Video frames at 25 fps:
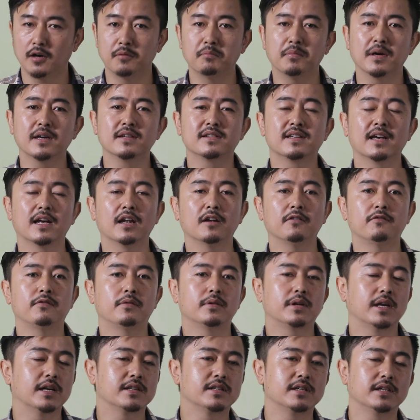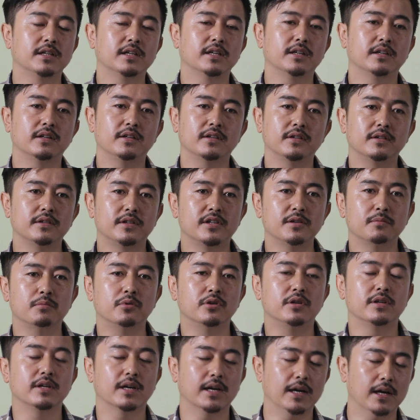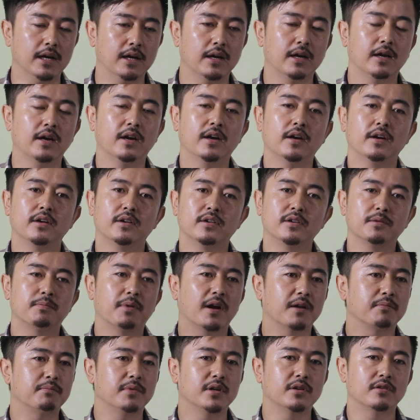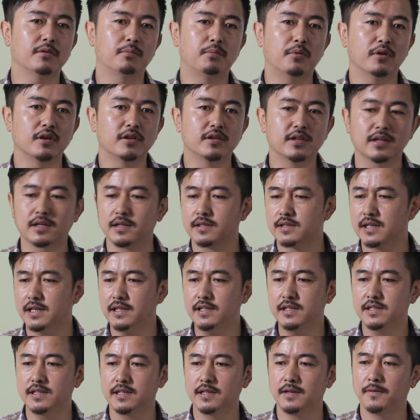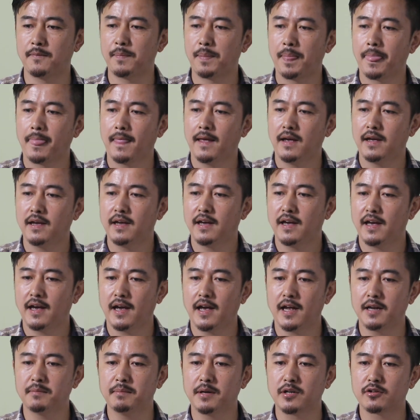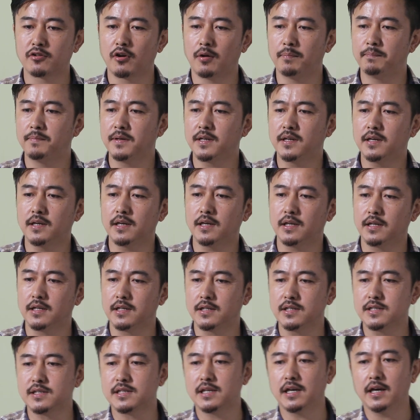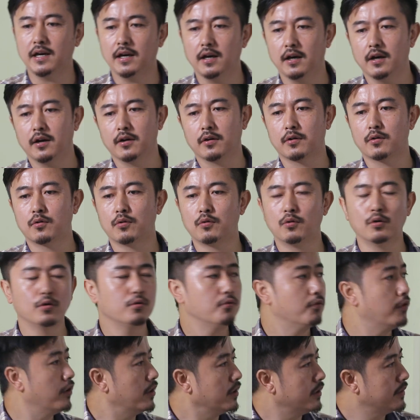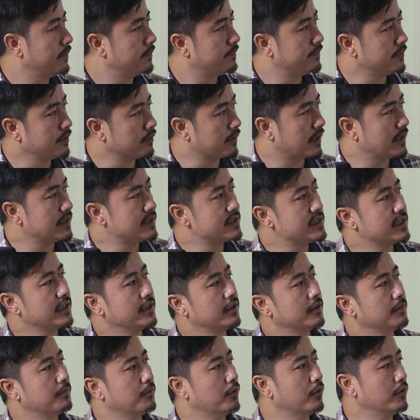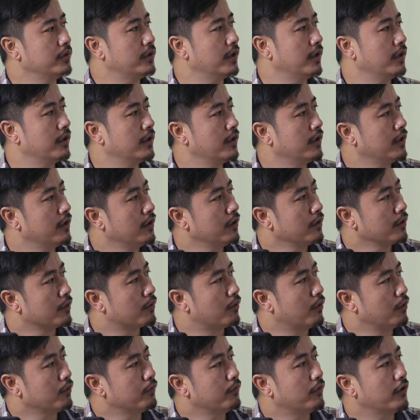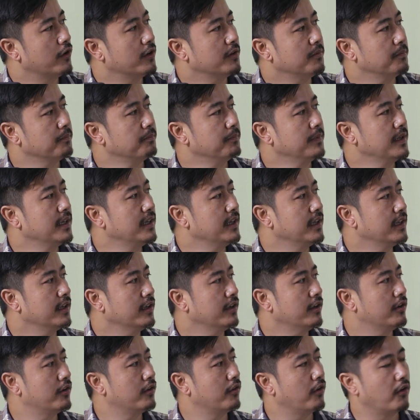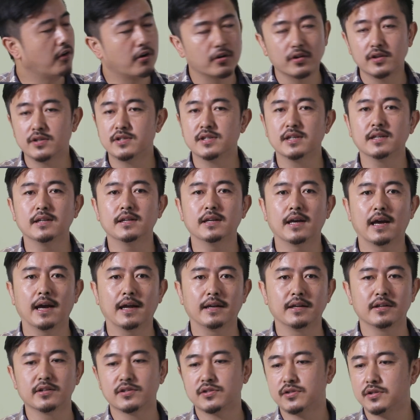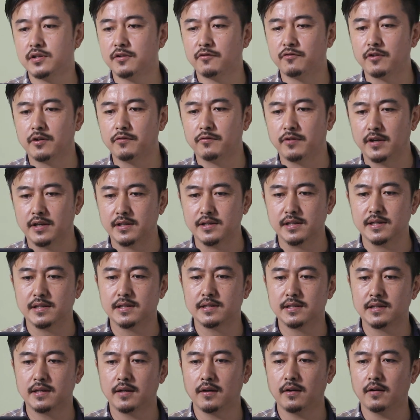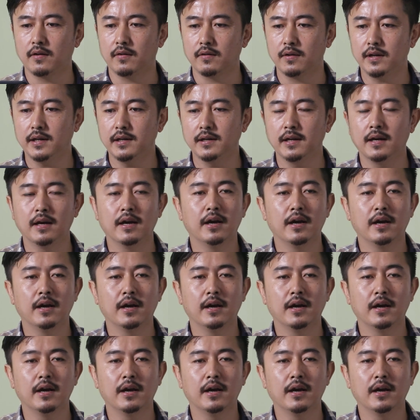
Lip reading: Myself, Tashi Bhutia, Department of Political Science, and my topic is Cold War. You can see the board. Cold War, meaning, origin, and its different phases. All right.